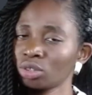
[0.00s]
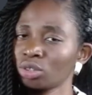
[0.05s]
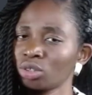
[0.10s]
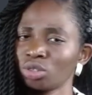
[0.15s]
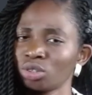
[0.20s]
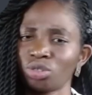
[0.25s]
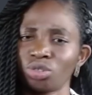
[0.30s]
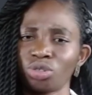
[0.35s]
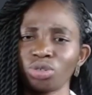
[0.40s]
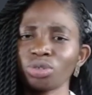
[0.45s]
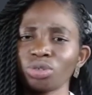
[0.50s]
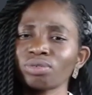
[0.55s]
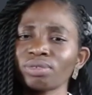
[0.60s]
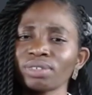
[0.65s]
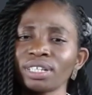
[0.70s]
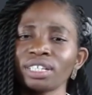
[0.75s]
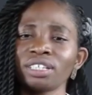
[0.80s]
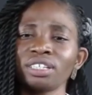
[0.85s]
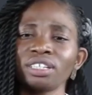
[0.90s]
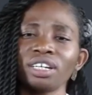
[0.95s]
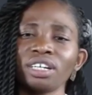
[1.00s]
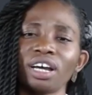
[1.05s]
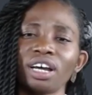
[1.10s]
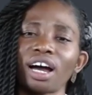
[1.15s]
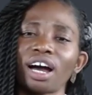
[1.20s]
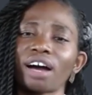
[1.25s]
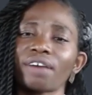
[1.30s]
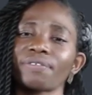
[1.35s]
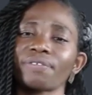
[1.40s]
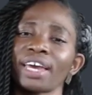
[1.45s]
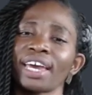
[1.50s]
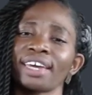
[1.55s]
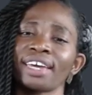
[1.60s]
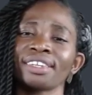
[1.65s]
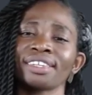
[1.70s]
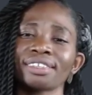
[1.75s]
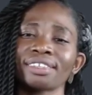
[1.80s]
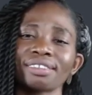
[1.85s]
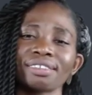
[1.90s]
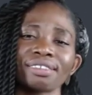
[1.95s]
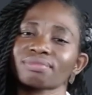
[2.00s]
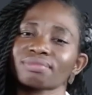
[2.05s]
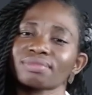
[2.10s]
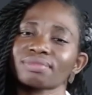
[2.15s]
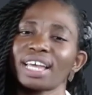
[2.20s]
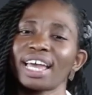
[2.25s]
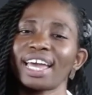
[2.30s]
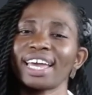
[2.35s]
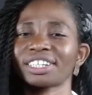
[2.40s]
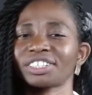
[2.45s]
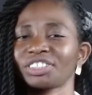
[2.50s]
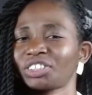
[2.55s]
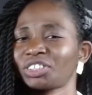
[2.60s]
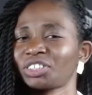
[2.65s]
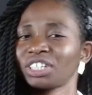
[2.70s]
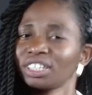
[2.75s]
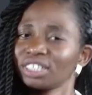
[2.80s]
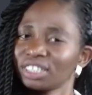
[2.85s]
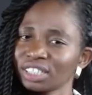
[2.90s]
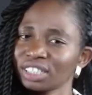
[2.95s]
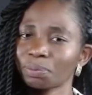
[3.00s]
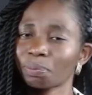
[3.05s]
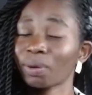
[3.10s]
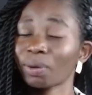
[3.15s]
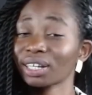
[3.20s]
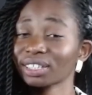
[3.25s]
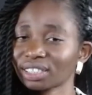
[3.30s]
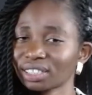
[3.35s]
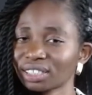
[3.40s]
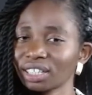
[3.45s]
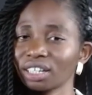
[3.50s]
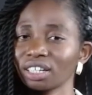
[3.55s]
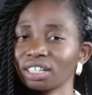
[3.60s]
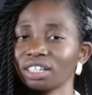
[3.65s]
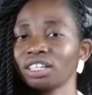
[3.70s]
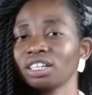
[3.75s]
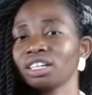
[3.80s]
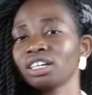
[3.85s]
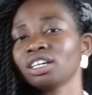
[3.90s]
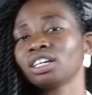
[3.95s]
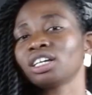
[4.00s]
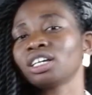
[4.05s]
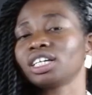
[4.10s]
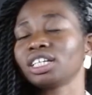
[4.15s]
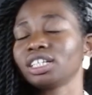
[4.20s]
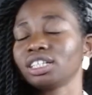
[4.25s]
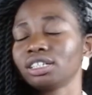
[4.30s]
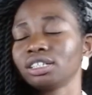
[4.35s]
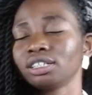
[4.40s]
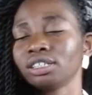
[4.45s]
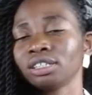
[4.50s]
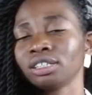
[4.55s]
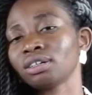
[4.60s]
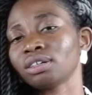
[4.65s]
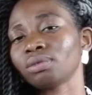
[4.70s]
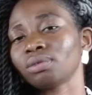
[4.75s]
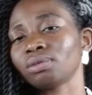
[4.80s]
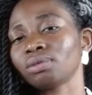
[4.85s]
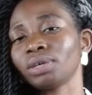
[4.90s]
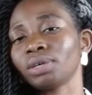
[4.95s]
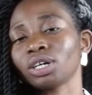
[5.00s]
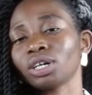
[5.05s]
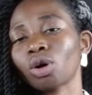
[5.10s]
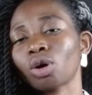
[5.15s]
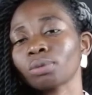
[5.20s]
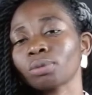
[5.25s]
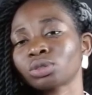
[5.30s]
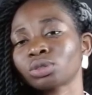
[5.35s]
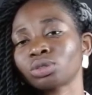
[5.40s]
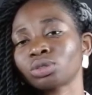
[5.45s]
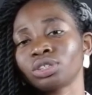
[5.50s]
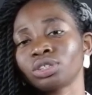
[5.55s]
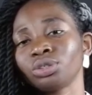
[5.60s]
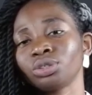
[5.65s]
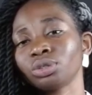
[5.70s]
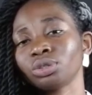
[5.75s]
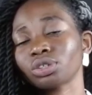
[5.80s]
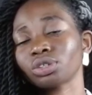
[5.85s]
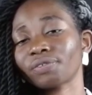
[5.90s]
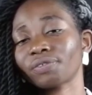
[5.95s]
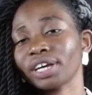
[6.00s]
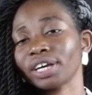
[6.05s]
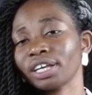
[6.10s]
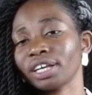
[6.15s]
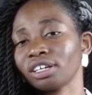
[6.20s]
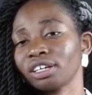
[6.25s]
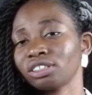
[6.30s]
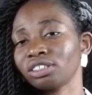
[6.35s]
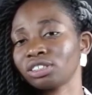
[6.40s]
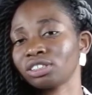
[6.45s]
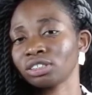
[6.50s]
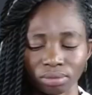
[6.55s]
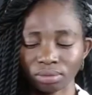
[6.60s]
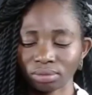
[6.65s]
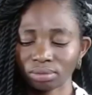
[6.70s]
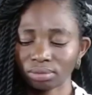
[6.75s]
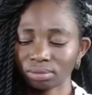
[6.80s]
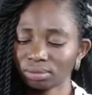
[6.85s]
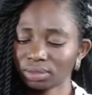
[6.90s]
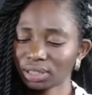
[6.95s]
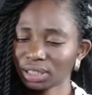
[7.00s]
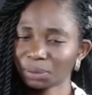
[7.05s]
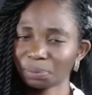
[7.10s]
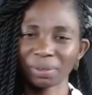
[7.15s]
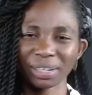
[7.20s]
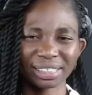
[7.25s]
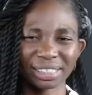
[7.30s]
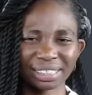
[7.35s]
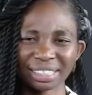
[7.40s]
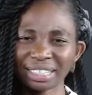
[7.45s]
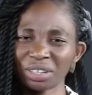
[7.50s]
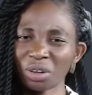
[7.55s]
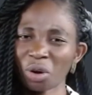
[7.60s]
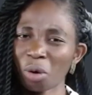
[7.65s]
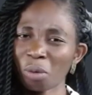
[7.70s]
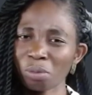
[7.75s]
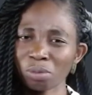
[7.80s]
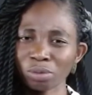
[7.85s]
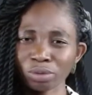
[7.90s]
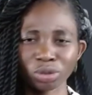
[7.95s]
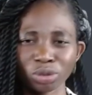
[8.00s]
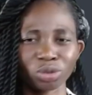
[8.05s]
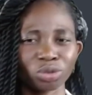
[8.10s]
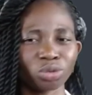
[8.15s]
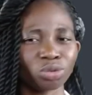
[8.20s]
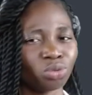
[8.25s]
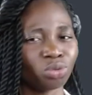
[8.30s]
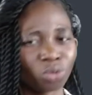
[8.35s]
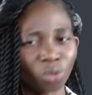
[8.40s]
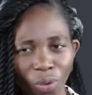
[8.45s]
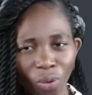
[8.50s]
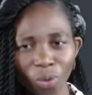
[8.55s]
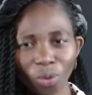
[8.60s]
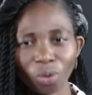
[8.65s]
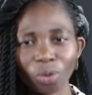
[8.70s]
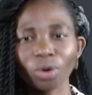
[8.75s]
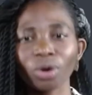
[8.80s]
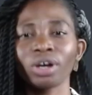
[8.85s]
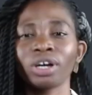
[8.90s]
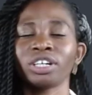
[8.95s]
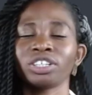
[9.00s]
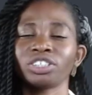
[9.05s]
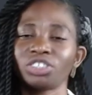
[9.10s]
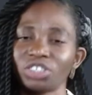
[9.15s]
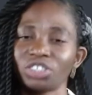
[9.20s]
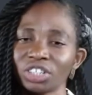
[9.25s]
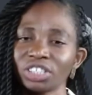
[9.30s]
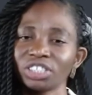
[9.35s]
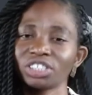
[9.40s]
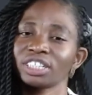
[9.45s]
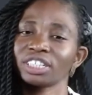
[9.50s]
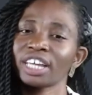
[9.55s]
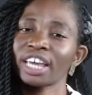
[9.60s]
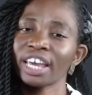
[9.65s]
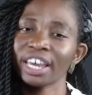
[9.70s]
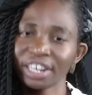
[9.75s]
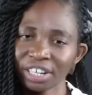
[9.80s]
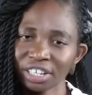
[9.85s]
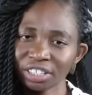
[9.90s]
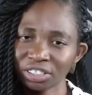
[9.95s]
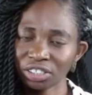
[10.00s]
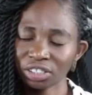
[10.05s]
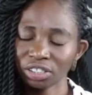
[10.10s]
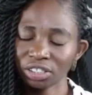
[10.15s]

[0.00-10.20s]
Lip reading: you don't really have any exchange per se in when it comes to the use of energy. There's practically almost no change in energy.